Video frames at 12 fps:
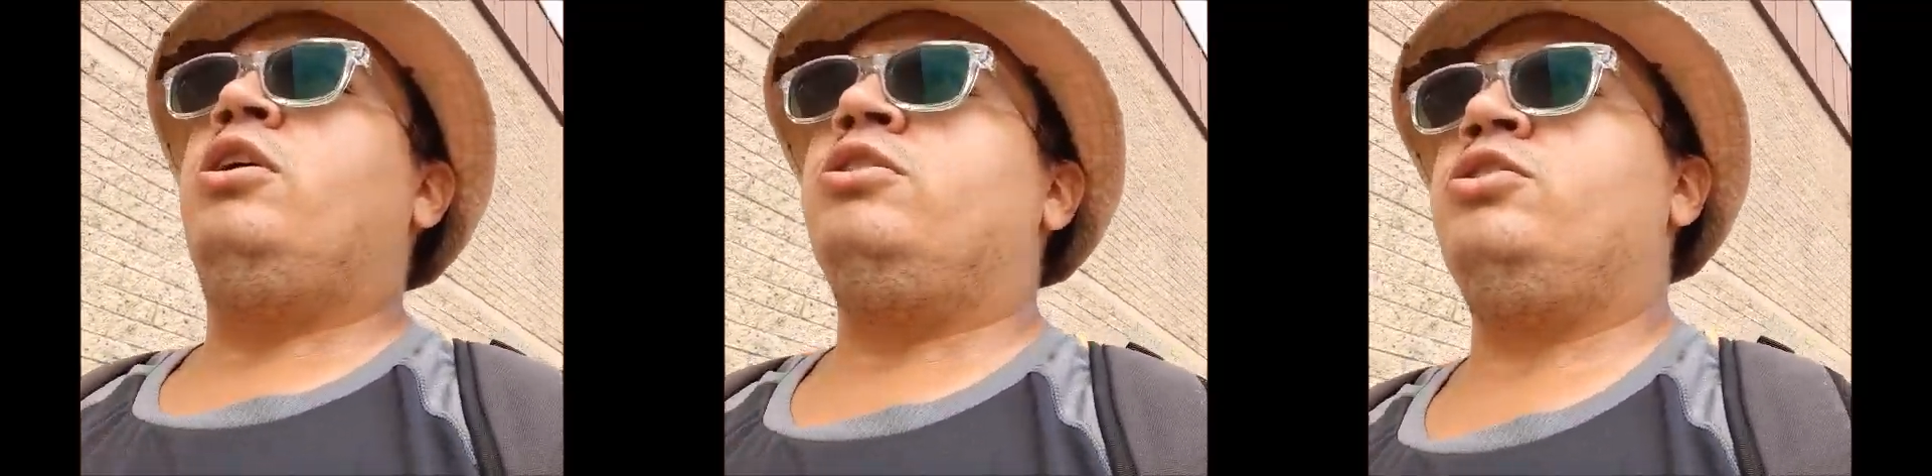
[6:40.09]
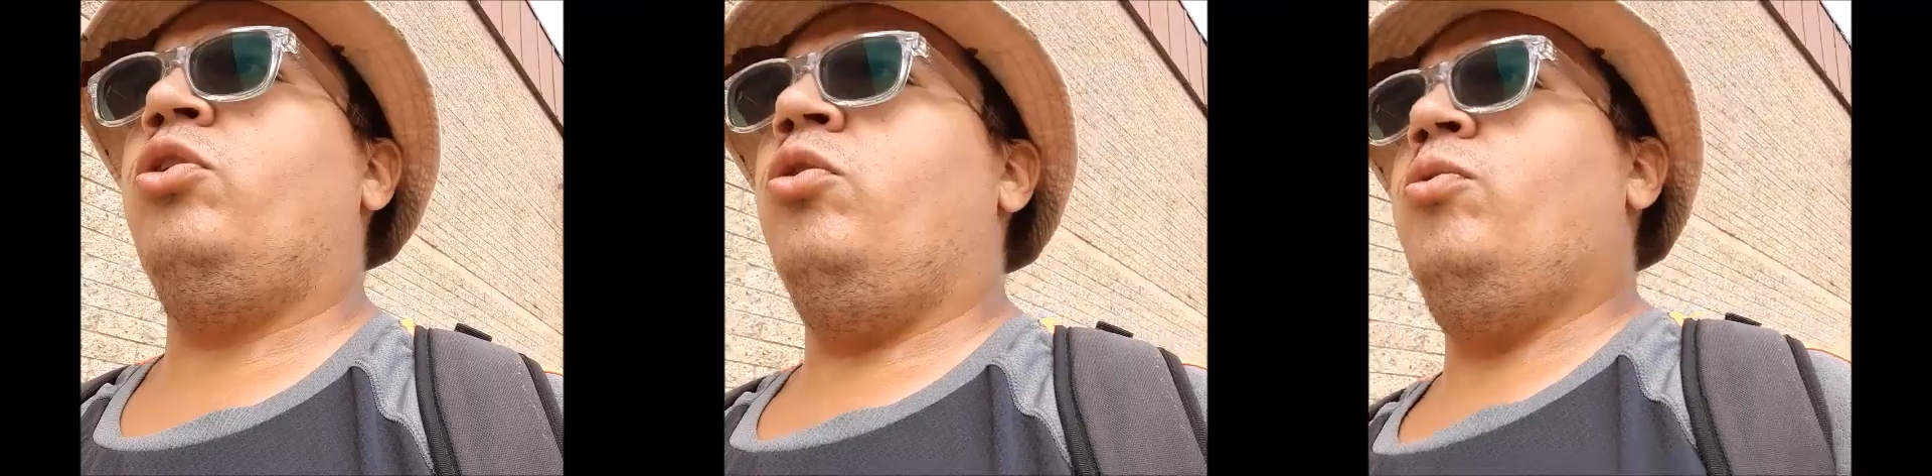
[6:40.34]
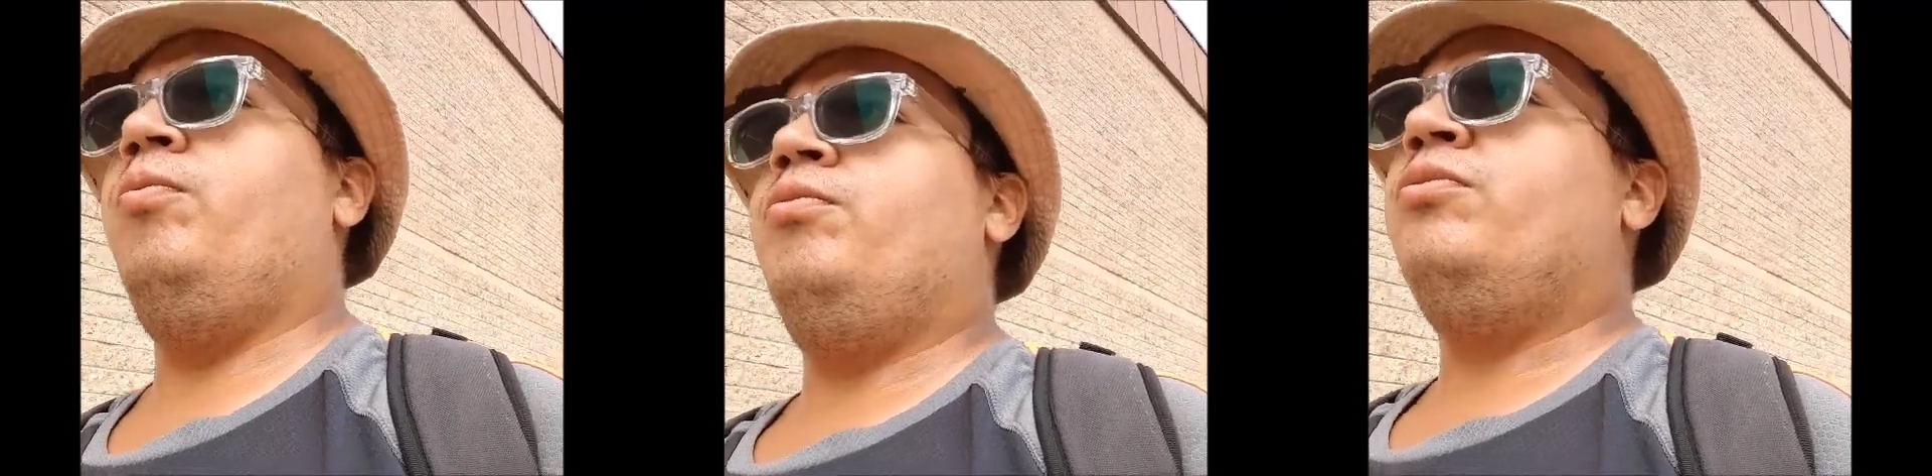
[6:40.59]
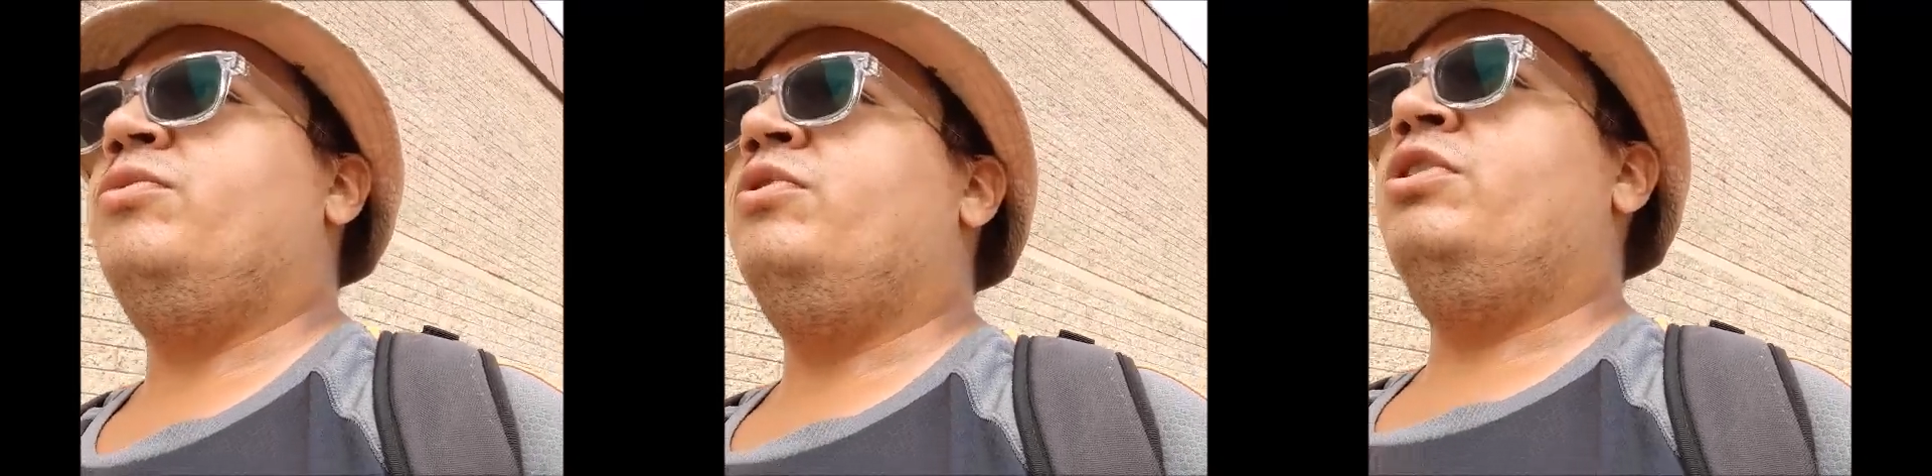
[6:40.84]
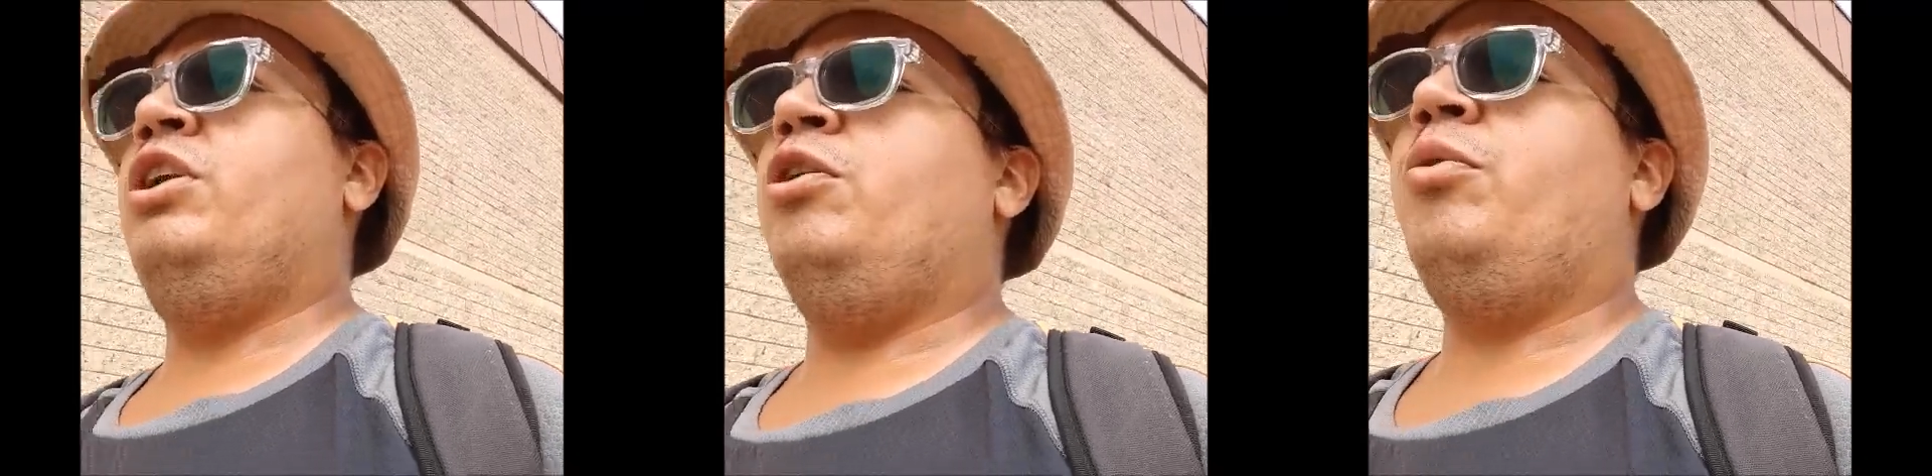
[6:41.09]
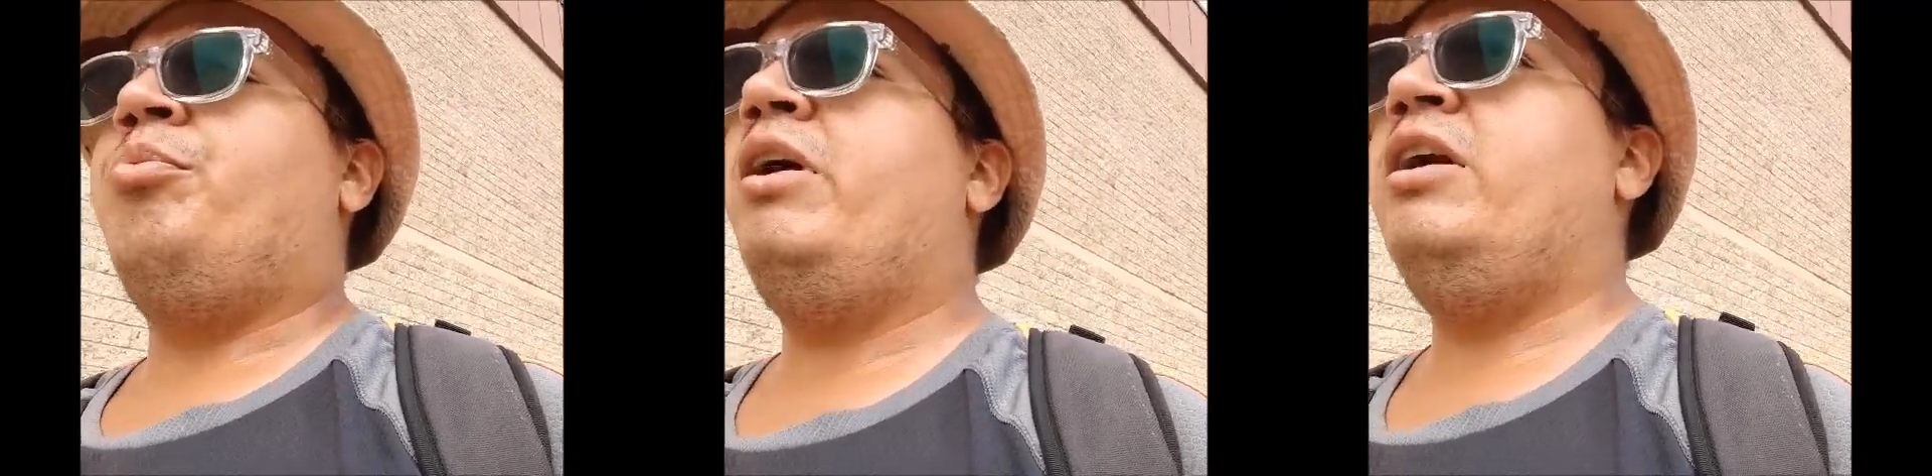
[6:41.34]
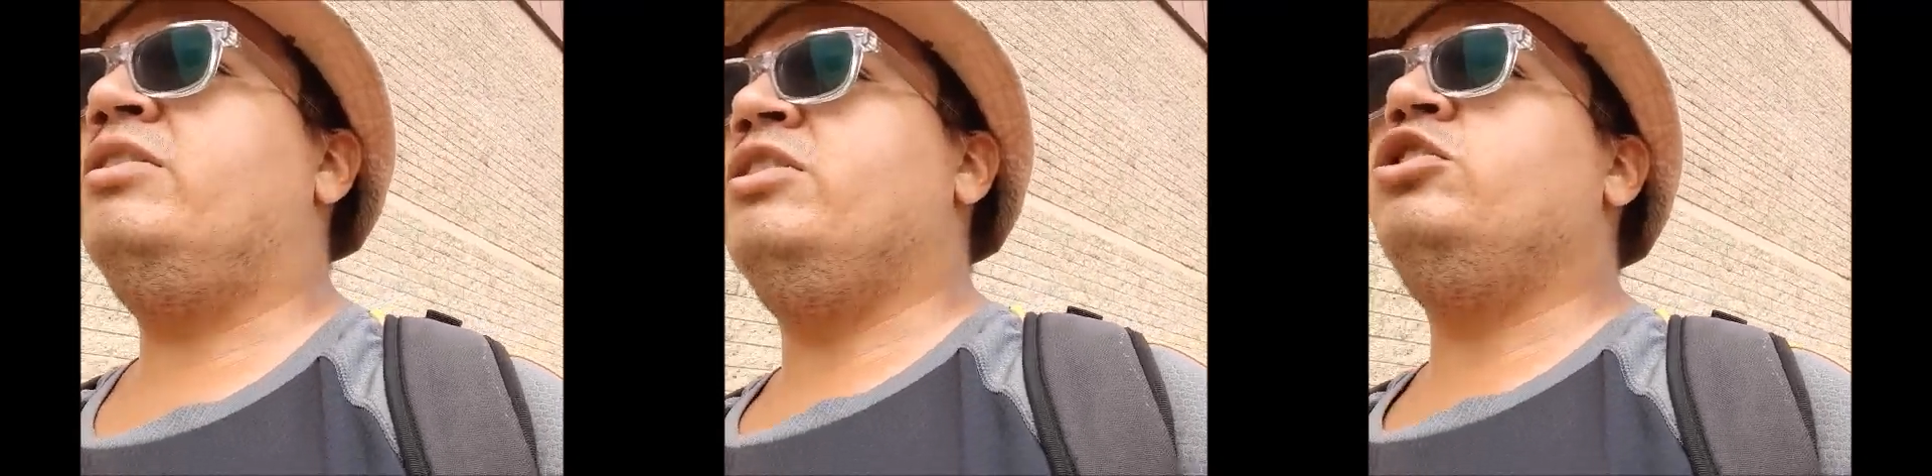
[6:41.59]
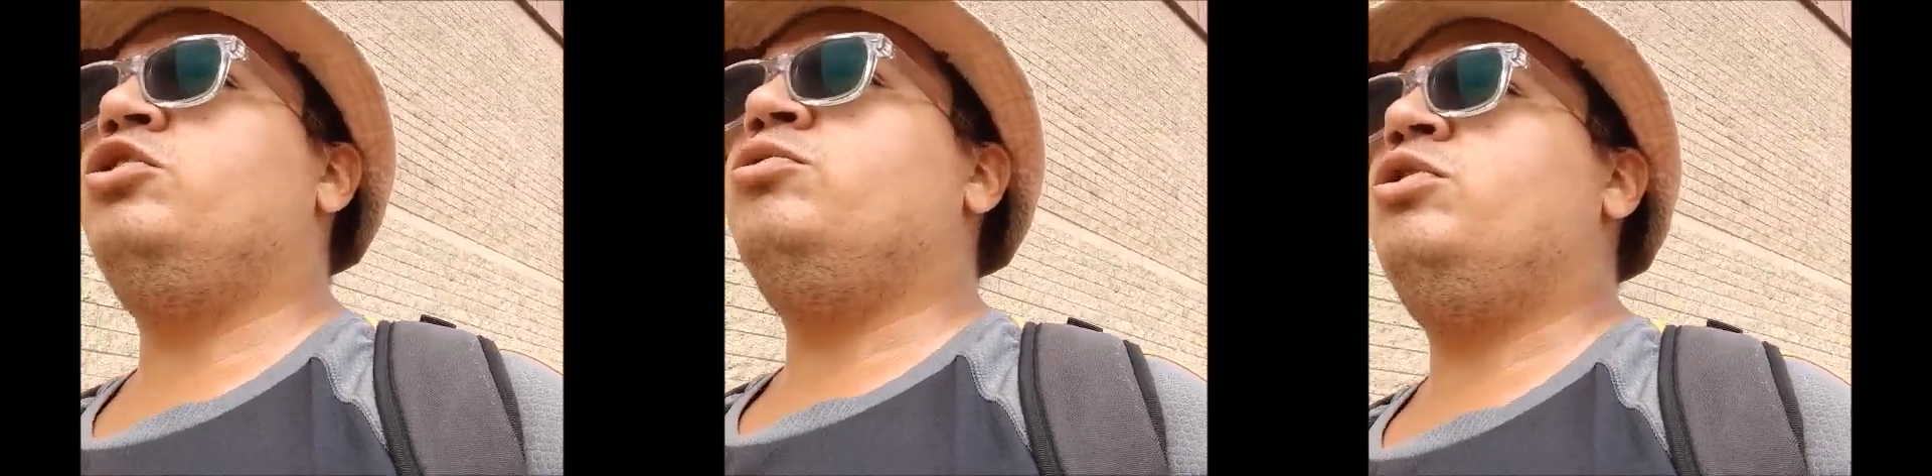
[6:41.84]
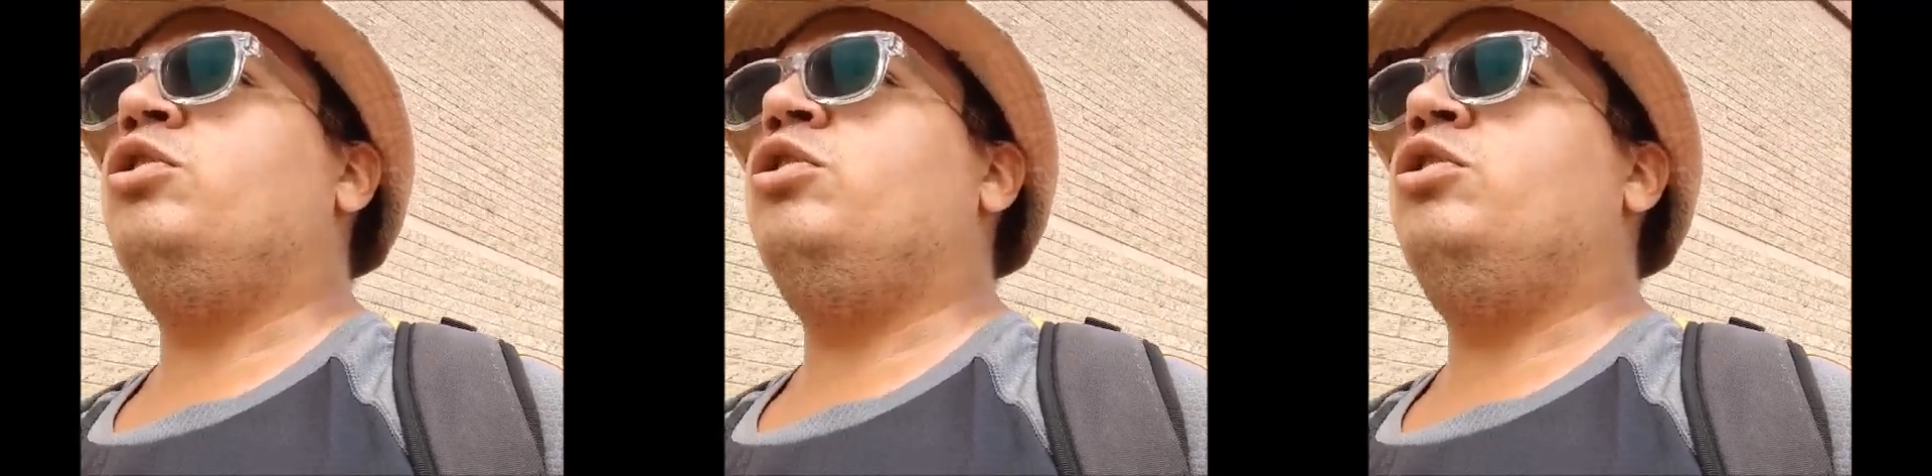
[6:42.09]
So, you know, the parents and the students,